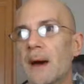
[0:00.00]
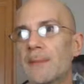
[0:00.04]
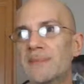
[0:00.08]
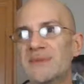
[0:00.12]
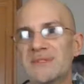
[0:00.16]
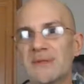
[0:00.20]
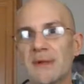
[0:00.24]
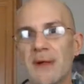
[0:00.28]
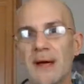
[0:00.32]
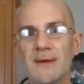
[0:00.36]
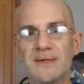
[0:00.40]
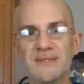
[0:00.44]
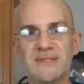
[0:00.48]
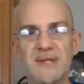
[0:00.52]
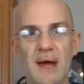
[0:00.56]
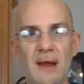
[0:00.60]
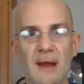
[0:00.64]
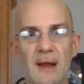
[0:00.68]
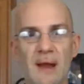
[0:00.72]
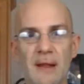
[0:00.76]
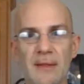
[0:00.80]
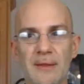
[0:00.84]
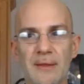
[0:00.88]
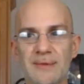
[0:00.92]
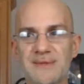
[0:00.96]
I'm just glad there's not
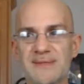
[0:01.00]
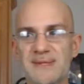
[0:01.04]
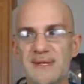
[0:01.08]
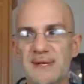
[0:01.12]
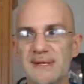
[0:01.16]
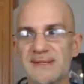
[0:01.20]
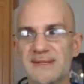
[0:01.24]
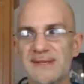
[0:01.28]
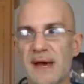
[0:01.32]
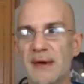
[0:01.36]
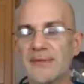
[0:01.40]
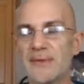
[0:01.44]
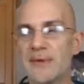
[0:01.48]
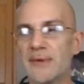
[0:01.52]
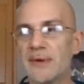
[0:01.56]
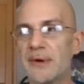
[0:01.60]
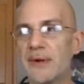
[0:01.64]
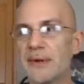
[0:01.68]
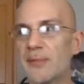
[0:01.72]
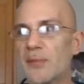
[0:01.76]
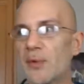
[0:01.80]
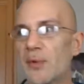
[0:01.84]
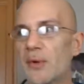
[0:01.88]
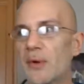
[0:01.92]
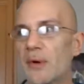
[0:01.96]
a lot of those things out there
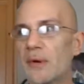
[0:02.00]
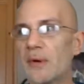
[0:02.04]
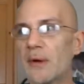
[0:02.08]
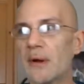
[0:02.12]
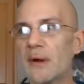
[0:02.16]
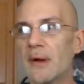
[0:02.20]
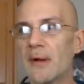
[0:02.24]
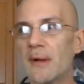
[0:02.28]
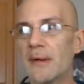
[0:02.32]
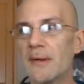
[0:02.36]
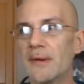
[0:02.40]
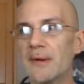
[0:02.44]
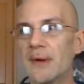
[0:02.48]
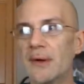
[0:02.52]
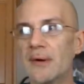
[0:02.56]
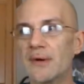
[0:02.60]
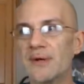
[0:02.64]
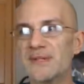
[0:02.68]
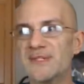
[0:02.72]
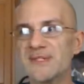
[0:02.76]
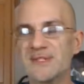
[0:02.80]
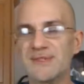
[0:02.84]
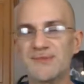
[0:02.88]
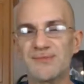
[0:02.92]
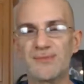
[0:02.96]
anymore,
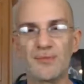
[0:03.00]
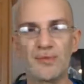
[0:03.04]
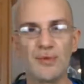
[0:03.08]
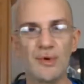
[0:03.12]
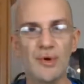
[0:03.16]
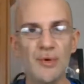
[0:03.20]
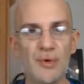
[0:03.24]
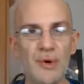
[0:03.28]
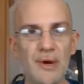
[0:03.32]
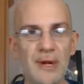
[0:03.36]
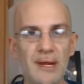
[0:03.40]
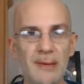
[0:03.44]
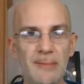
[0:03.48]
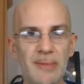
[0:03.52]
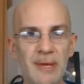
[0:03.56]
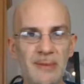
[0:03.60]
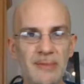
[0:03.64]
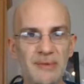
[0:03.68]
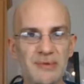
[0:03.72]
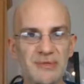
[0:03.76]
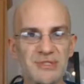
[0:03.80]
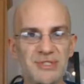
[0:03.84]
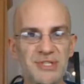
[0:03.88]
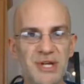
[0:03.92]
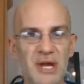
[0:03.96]
because it's ruining
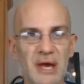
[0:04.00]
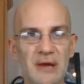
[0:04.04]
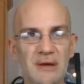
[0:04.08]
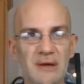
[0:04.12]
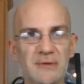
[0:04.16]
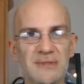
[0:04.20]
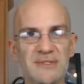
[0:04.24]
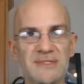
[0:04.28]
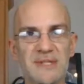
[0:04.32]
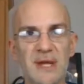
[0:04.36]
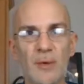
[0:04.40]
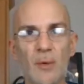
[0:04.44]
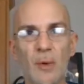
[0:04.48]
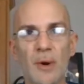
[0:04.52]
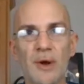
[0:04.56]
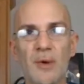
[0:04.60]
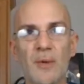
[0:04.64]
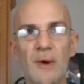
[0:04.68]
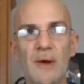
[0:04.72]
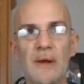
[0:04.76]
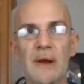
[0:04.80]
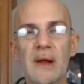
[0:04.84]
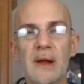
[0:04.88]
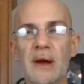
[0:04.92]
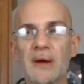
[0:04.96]
people's channels and they
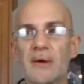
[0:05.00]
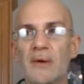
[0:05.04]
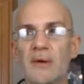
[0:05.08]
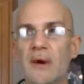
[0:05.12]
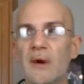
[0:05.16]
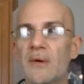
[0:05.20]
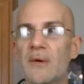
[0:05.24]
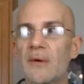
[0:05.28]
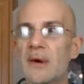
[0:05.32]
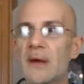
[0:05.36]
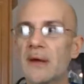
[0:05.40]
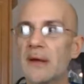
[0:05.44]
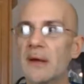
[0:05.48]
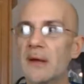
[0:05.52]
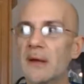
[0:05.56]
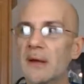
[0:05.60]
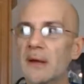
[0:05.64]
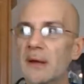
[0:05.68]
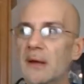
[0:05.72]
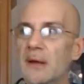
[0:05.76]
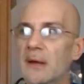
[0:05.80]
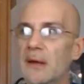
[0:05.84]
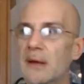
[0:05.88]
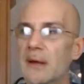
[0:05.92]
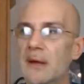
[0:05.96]
wonder why they're not growing.
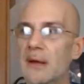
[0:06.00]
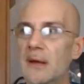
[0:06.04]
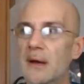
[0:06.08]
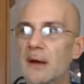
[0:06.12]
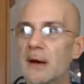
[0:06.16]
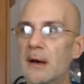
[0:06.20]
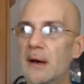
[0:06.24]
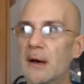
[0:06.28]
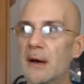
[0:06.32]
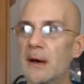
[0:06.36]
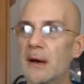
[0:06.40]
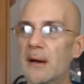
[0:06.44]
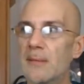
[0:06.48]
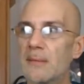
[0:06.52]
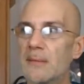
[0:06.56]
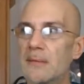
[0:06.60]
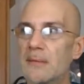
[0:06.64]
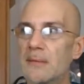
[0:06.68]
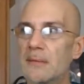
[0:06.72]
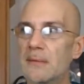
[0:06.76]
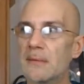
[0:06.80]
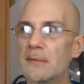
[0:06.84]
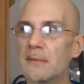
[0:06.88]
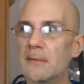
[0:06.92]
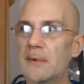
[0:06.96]
And
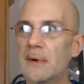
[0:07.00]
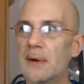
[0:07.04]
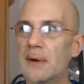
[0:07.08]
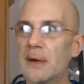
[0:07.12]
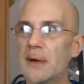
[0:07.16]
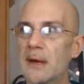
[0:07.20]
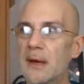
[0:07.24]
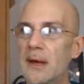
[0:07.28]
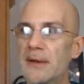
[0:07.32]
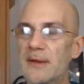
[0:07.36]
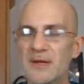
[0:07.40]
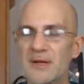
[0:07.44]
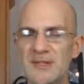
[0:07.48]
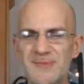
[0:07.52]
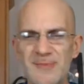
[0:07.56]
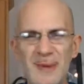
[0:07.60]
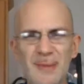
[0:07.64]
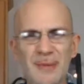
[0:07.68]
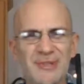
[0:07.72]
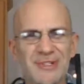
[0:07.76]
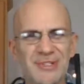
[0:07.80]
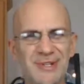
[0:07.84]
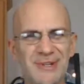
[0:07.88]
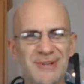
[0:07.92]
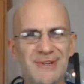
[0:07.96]
those
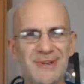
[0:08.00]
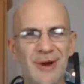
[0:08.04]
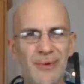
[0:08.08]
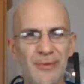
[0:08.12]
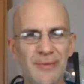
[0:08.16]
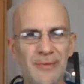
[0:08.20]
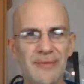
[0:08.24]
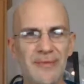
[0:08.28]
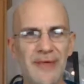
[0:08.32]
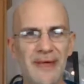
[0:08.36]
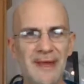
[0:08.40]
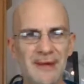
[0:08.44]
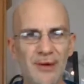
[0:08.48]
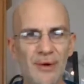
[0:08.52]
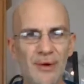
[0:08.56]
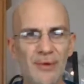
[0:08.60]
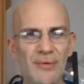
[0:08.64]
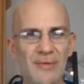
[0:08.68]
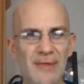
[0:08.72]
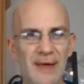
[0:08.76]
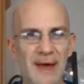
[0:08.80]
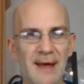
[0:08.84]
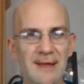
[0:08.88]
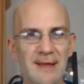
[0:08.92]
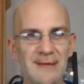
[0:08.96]
people should know, they
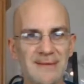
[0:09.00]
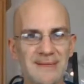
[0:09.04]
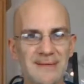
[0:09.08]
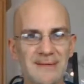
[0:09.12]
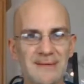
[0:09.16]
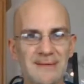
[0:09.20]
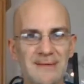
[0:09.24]
know that.